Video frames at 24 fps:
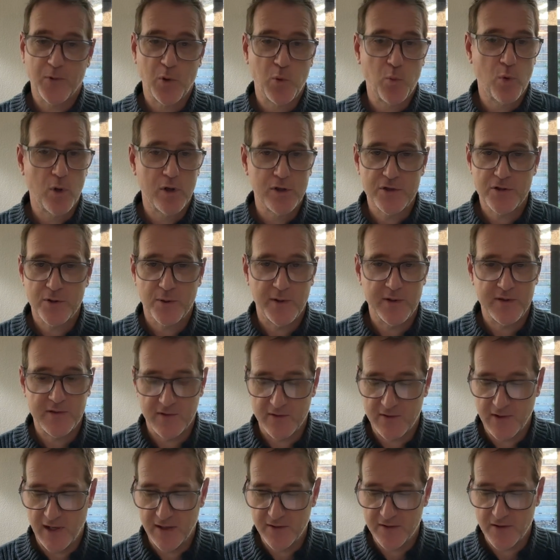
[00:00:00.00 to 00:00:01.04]
Word choice
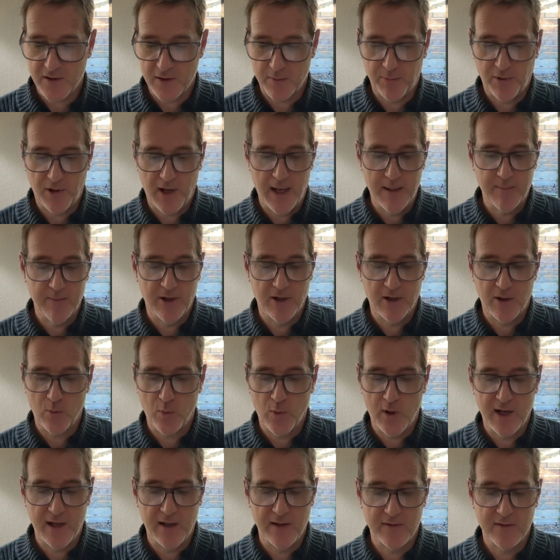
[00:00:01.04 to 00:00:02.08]
is also the primary
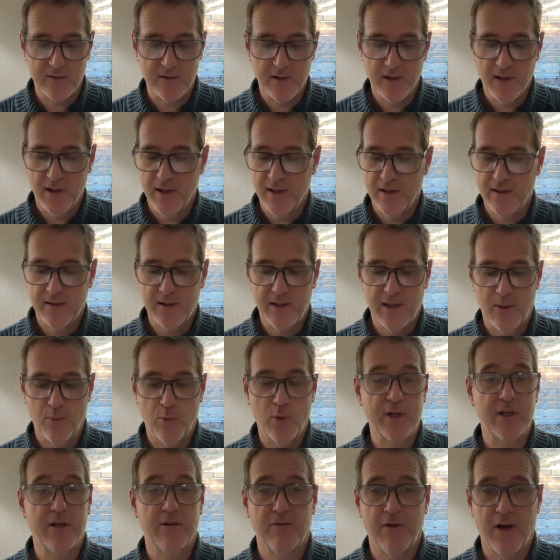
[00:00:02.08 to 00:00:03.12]
ways that
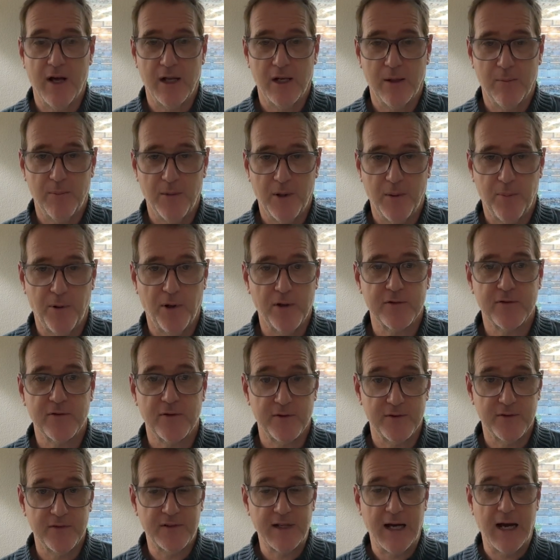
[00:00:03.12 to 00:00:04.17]
we develop a
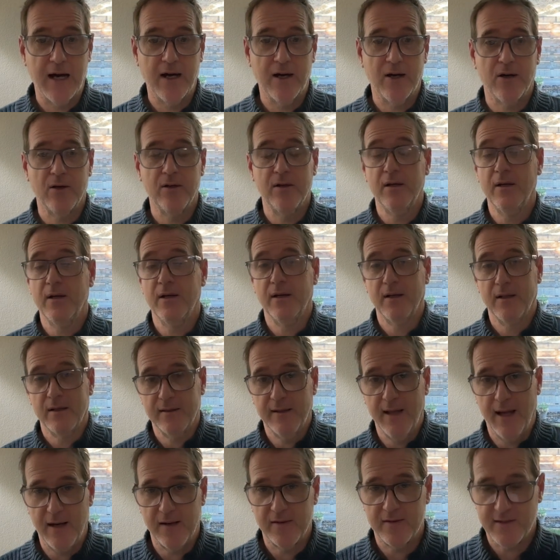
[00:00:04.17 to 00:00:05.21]
personal style.
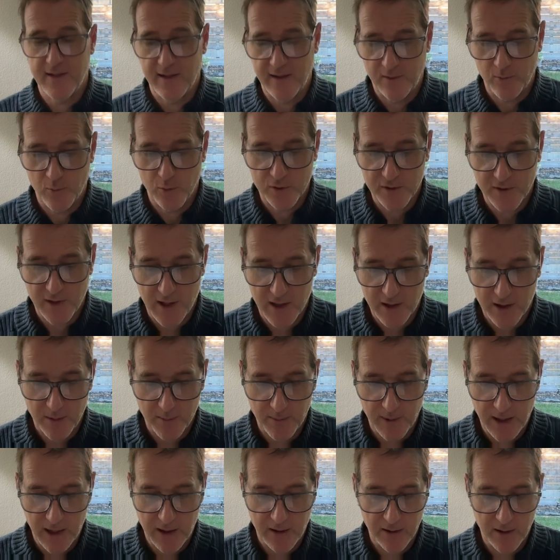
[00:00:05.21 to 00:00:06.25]
That is something we'll talk
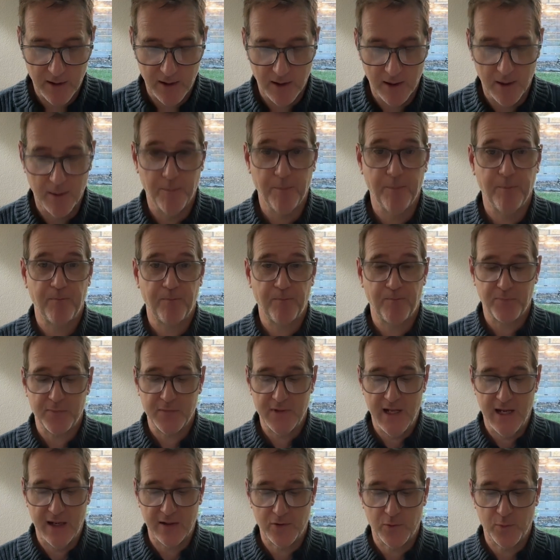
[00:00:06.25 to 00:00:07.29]
about
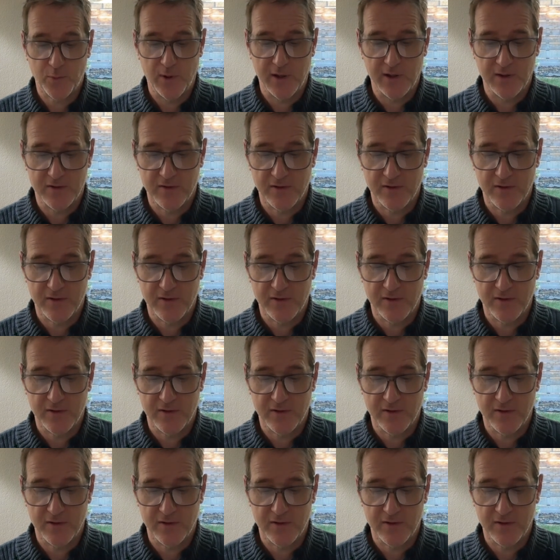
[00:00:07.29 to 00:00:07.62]
next week.